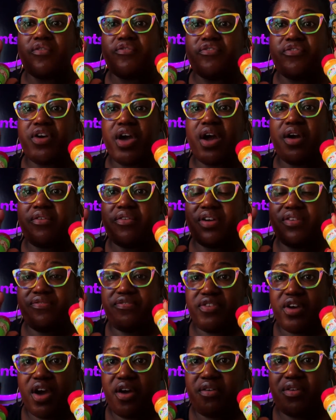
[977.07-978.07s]
very,
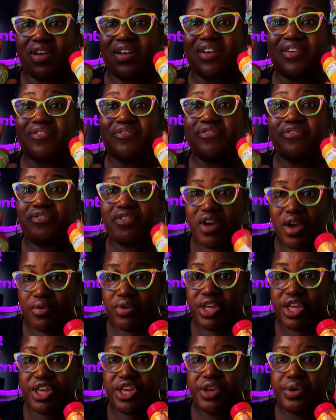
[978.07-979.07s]
very,
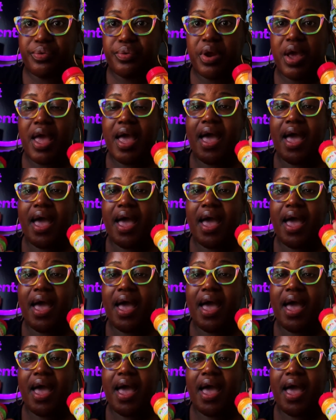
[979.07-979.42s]
very cute.